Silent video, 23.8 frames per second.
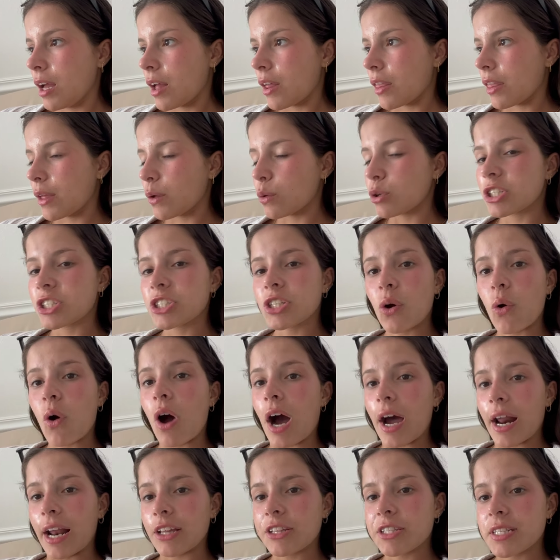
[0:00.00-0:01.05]
it was so
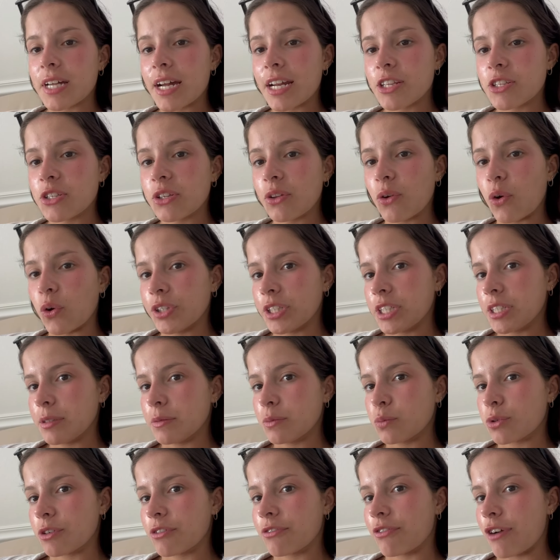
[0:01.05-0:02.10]
hot outside. So the only
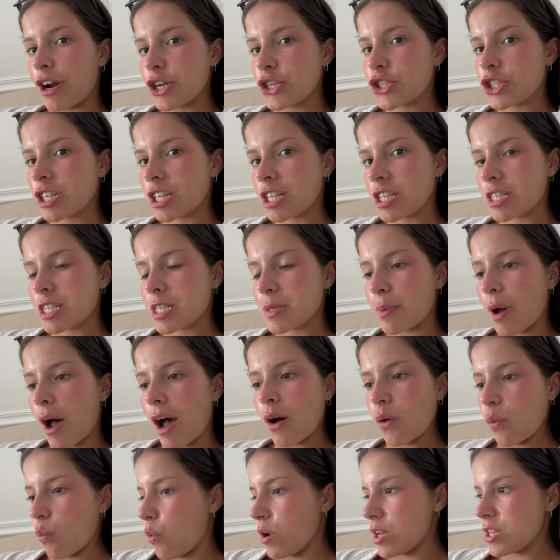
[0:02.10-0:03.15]
refreshing
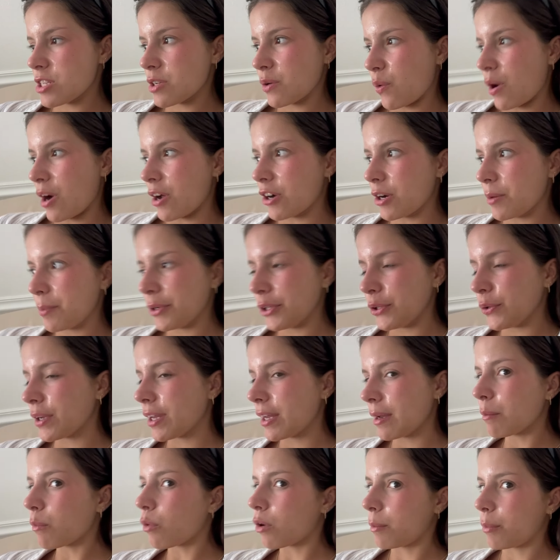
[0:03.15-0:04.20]
spot was the water, but you
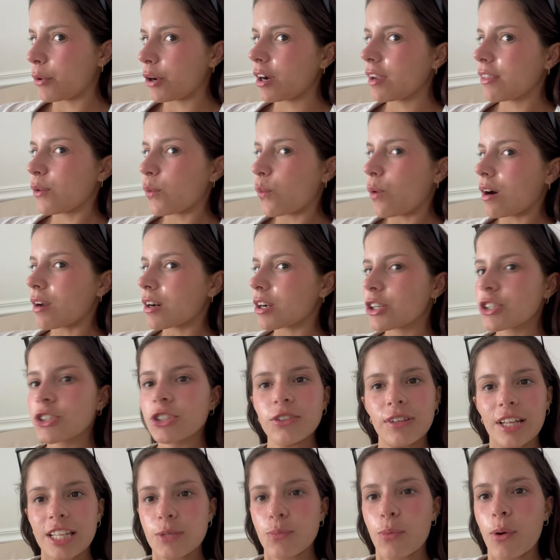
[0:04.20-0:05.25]
get more burnt in the water. So
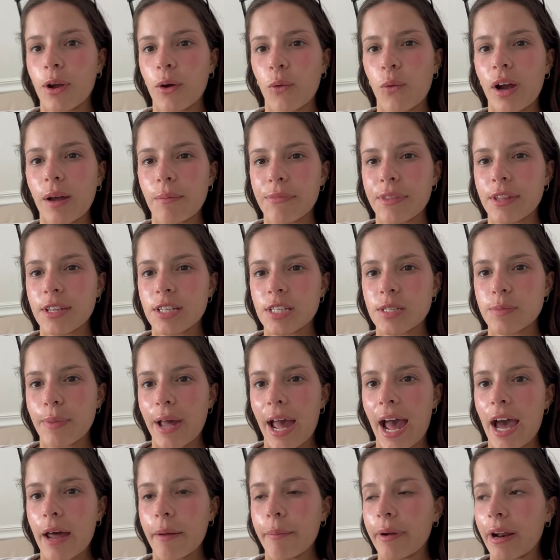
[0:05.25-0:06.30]
that's probably why I'm this
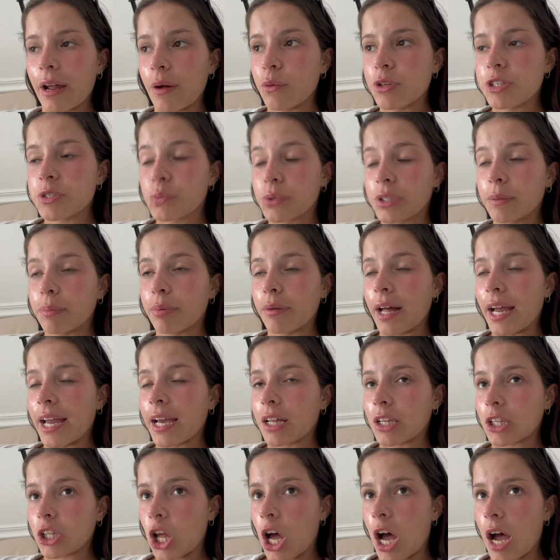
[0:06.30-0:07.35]
bad, but I was reapplying
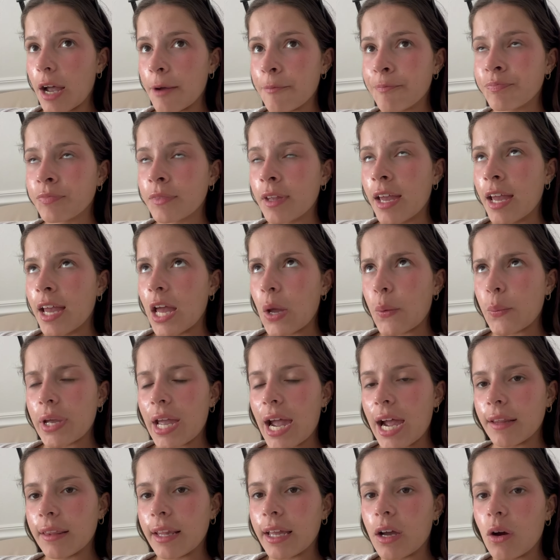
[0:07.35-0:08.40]
a lot and we
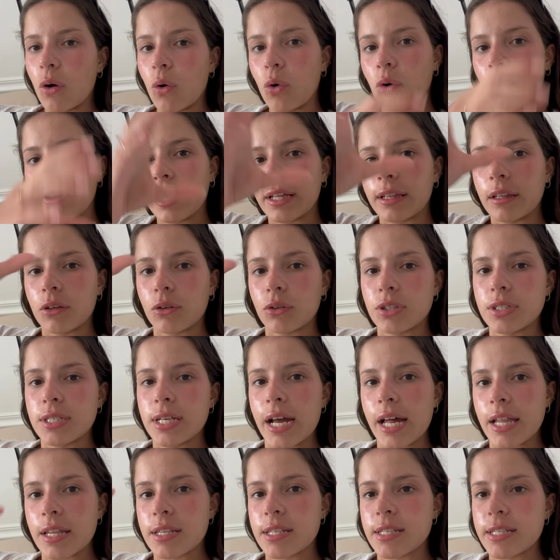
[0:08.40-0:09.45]
had like a whole like little
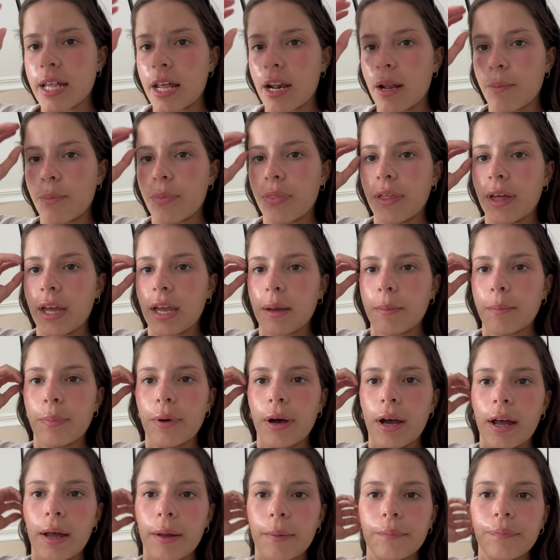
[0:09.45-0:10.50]
tent setup thing,
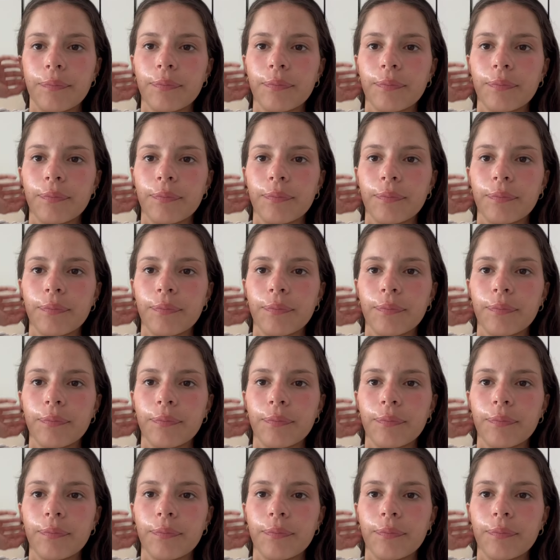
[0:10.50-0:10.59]
but